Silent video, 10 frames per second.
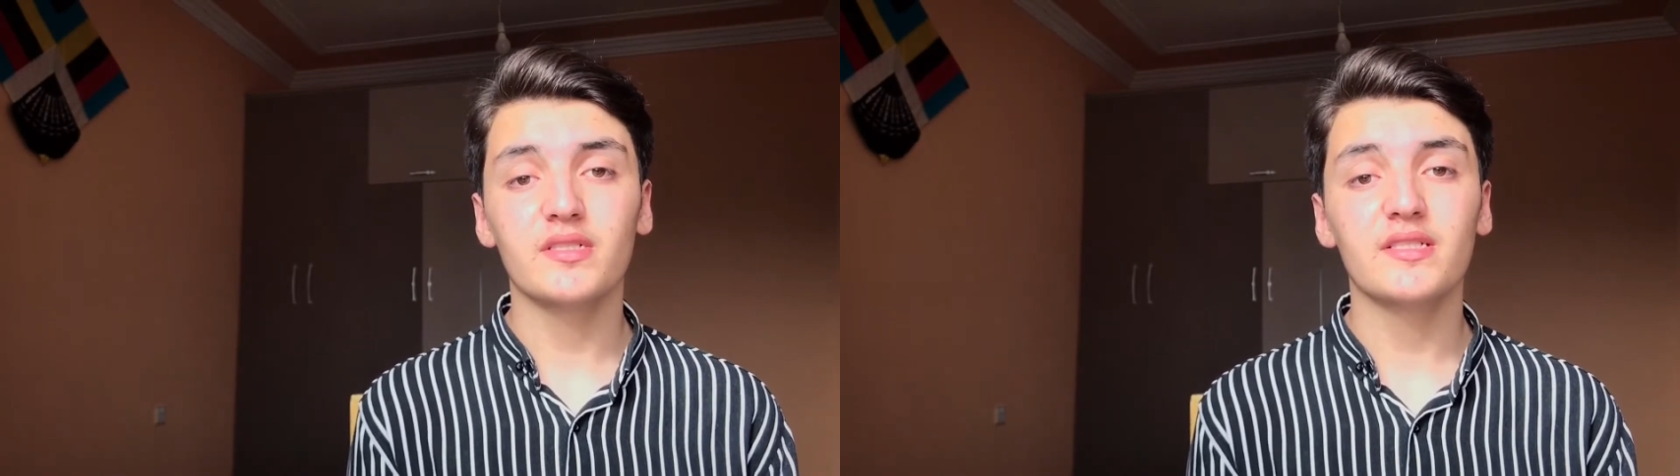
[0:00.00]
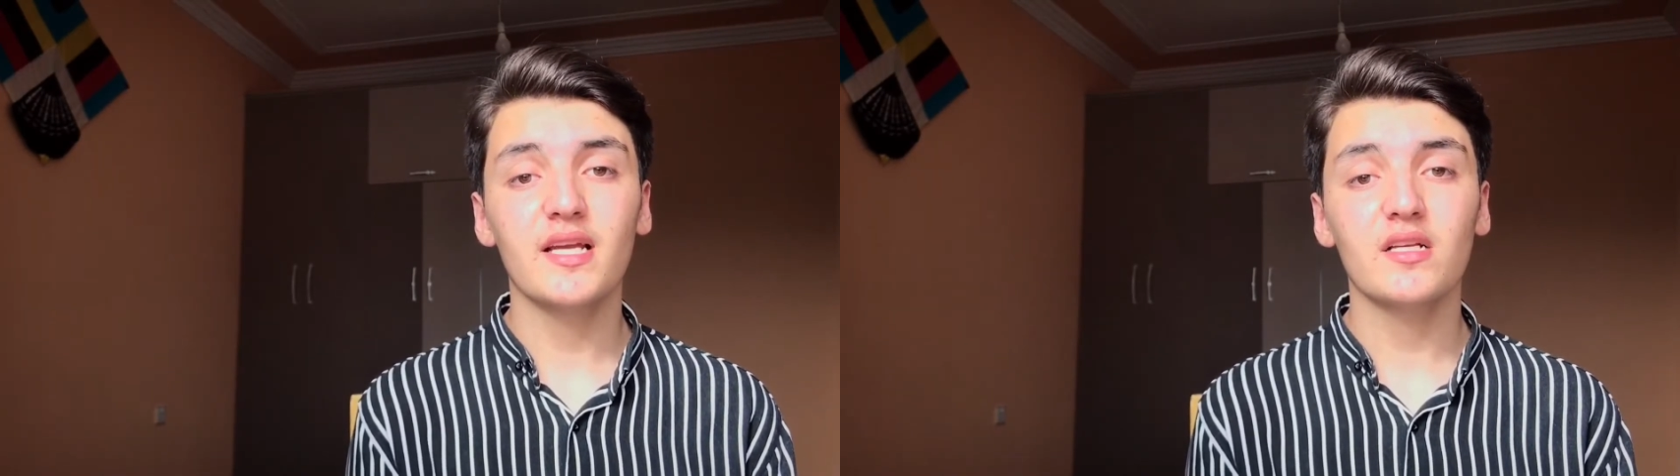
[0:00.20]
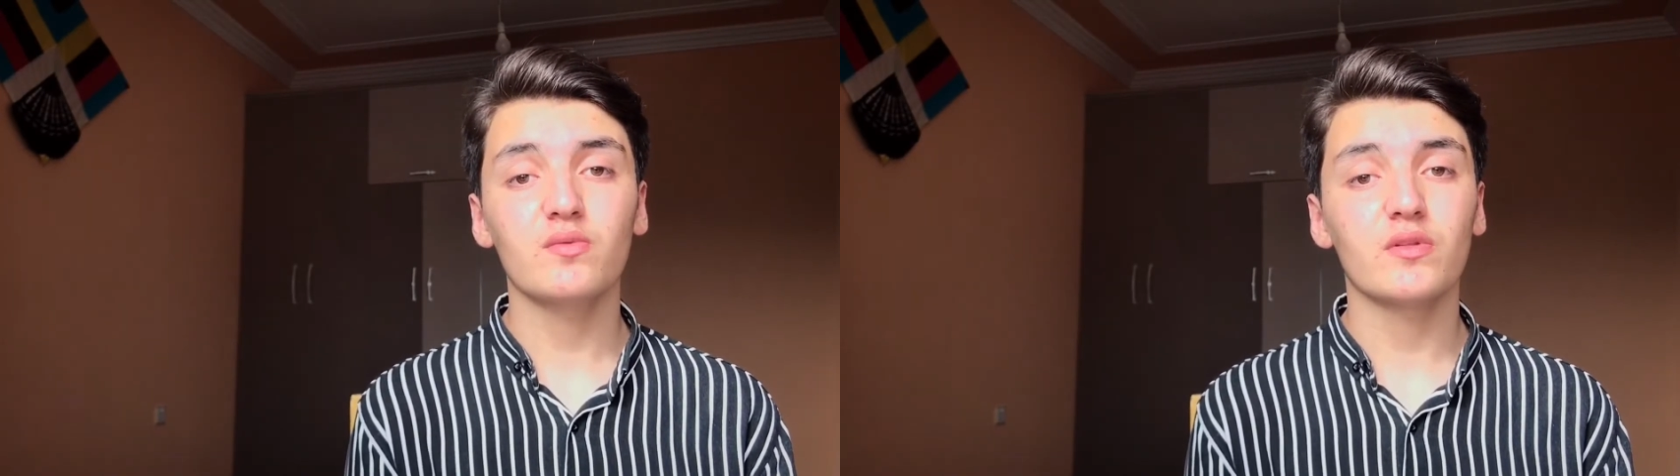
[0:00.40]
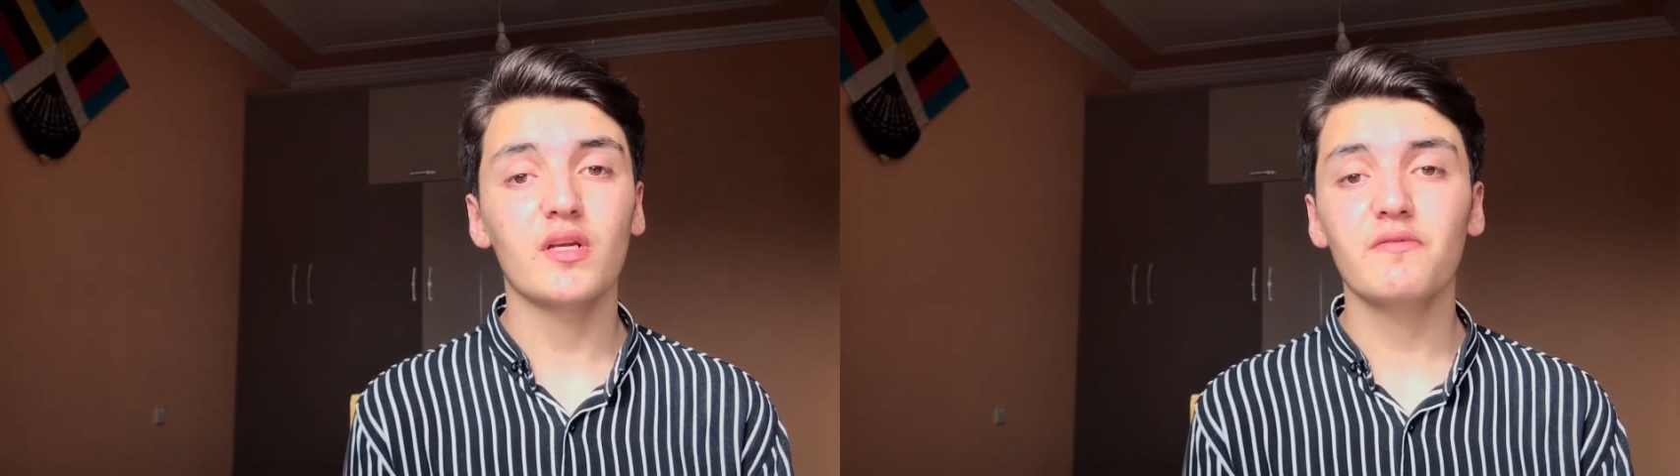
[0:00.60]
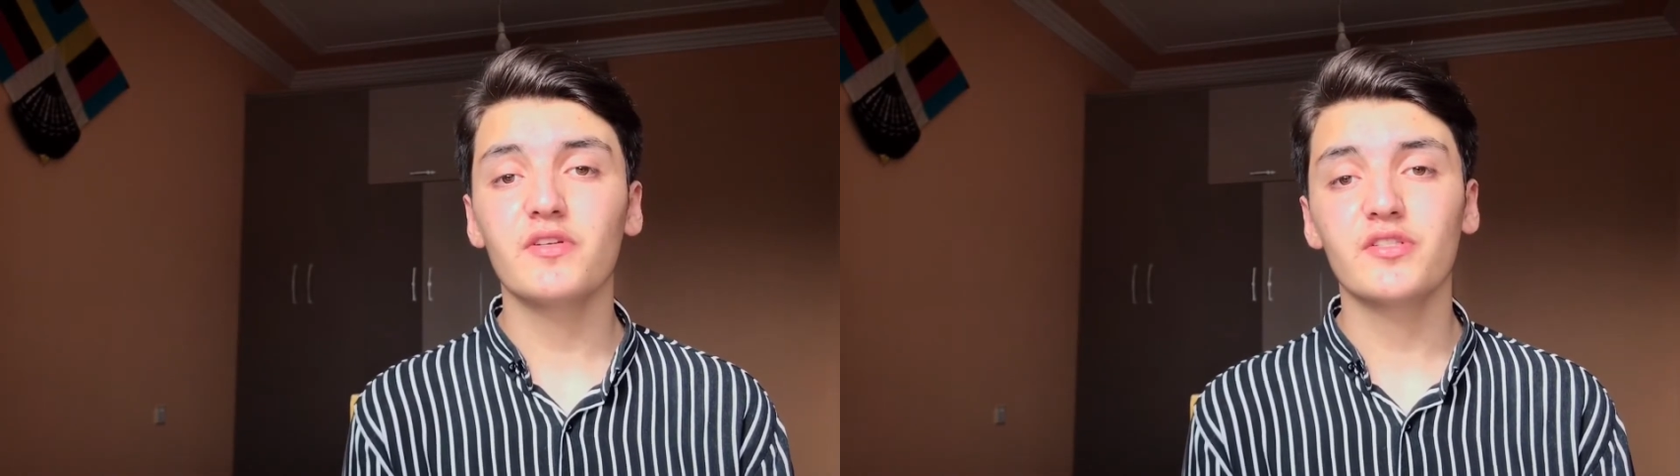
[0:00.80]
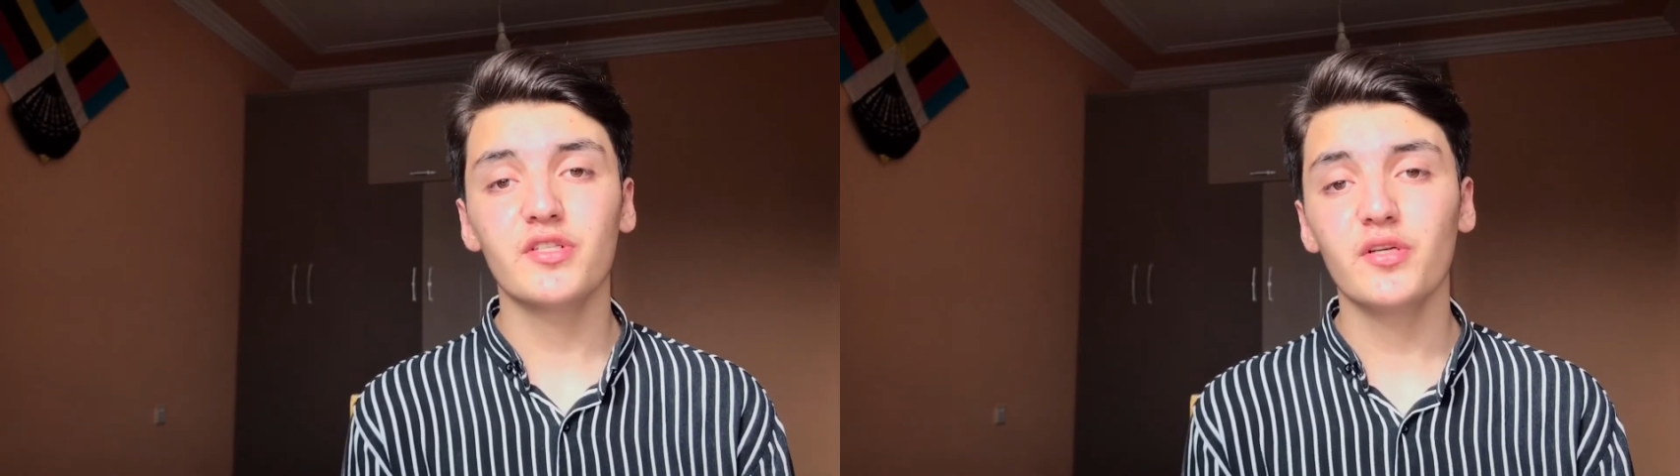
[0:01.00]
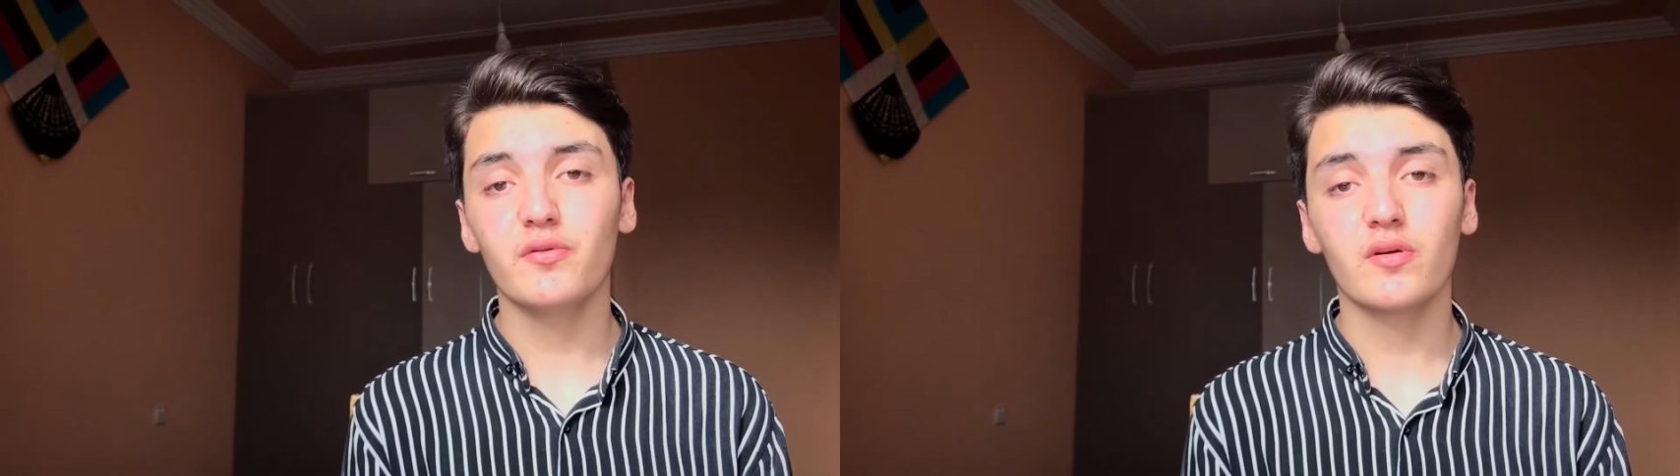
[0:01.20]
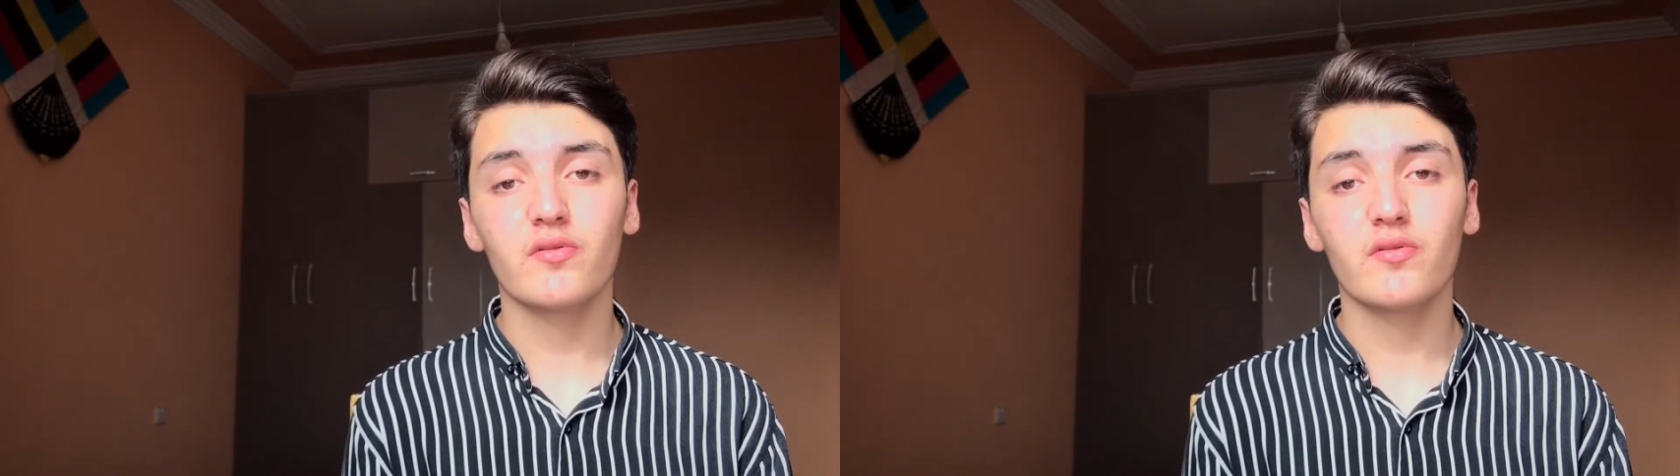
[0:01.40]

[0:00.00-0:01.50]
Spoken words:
distance would never see you